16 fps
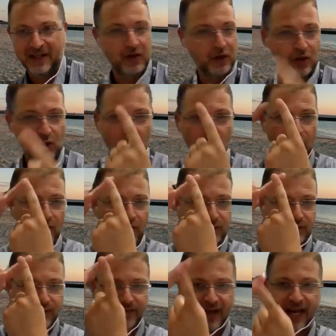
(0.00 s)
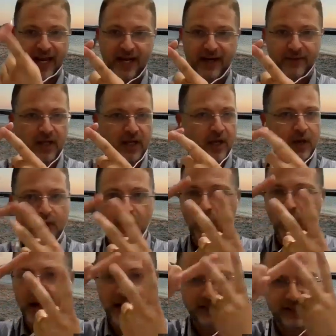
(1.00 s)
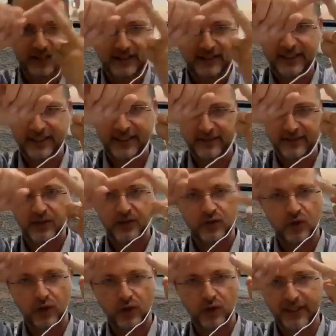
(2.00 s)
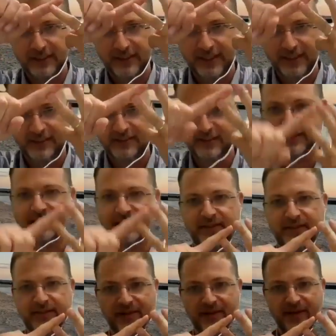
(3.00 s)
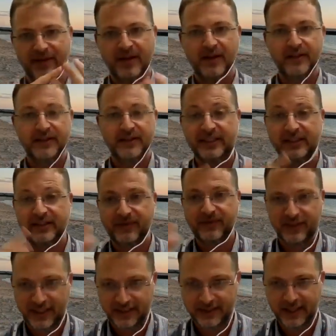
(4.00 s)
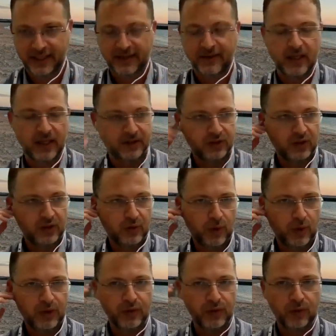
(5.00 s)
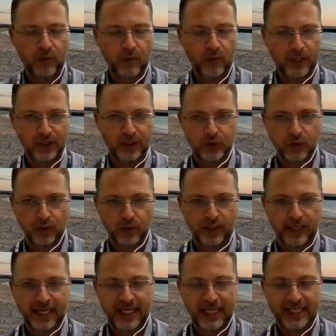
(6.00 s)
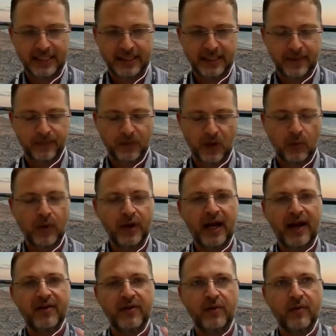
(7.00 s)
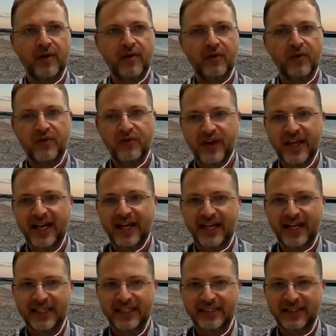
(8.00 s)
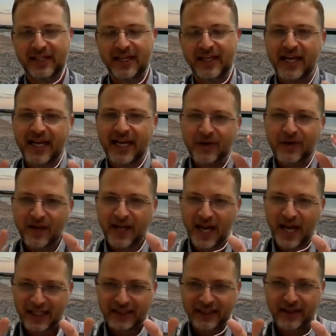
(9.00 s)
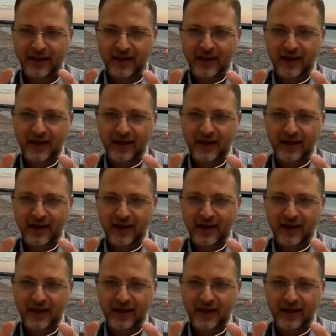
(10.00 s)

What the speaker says: No loss of hair, no heart disease, no kidney disease. This is fantastic. So what we want to do is, we think is, in reality,